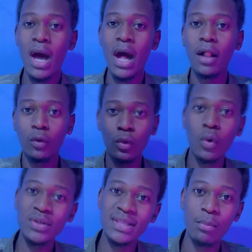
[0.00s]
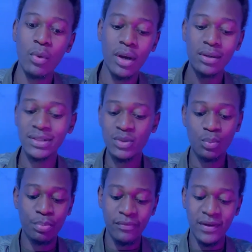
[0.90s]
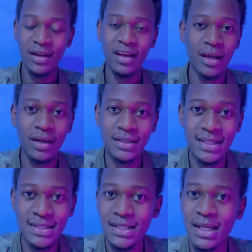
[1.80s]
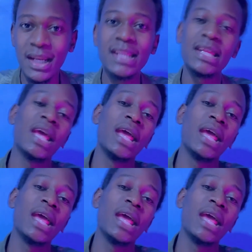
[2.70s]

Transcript: I'll go somewhere else, provided I can access internet,